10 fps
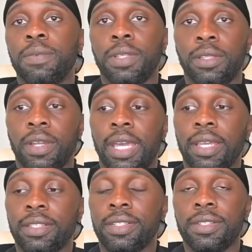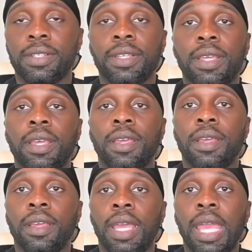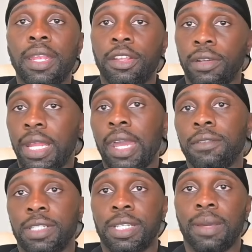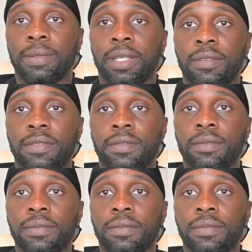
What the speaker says: with your ex and they're not receptive,